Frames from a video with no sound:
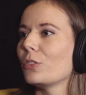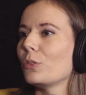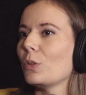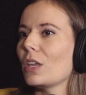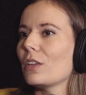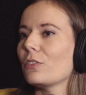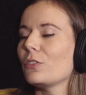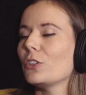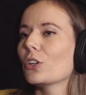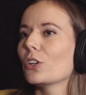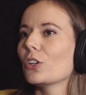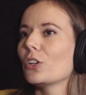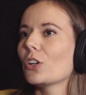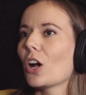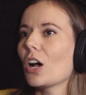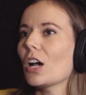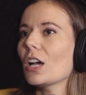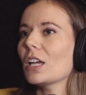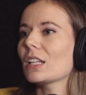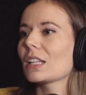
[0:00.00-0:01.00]
if you're
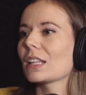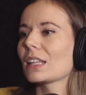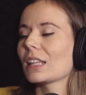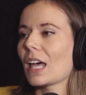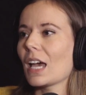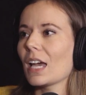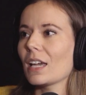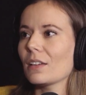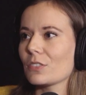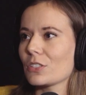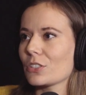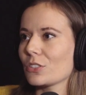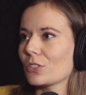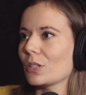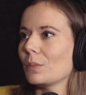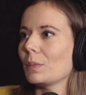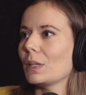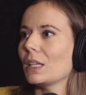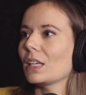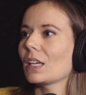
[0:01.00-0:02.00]
not live
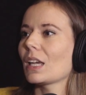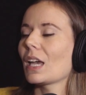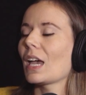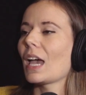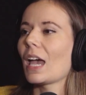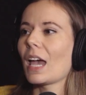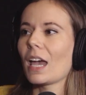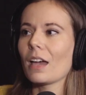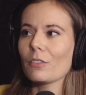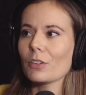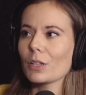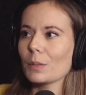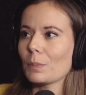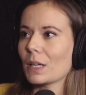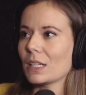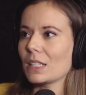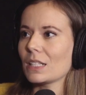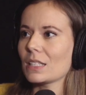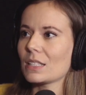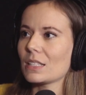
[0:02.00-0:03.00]
streaming
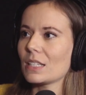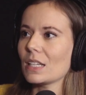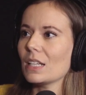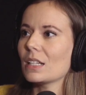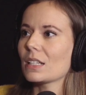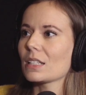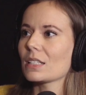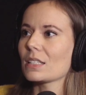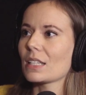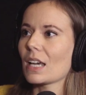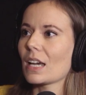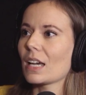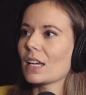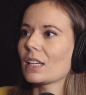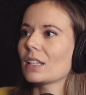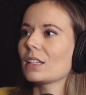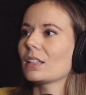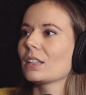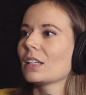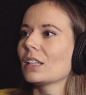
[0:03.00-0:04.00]
everybody's data
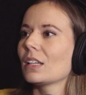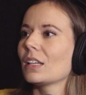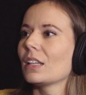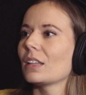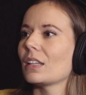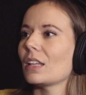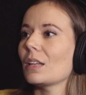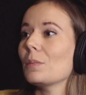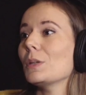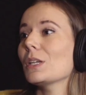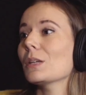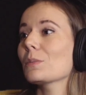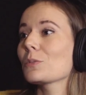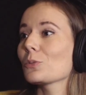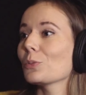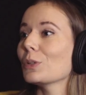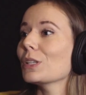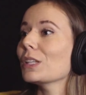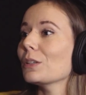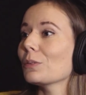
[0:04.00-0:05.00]
set, then it becomes
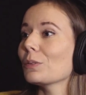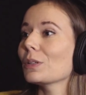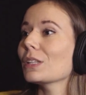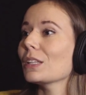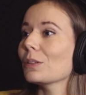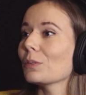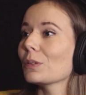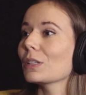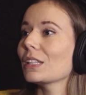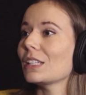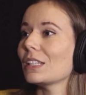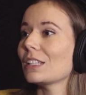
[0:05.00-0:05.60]
really, really, really